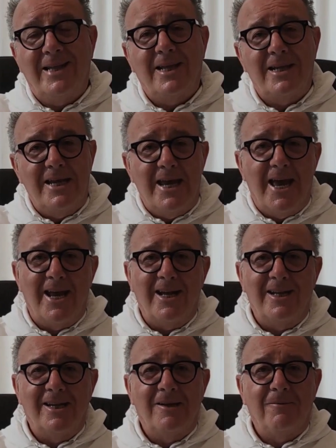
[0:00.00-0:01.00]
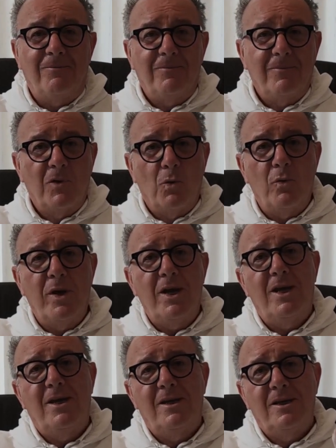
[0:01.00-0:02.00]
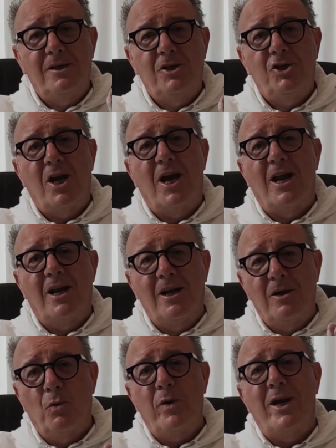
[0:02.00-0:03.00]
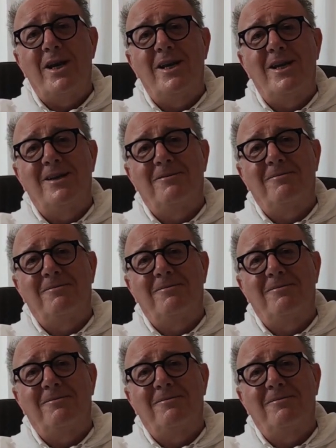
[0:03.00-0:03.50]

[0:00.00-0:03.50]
at the end we shall win.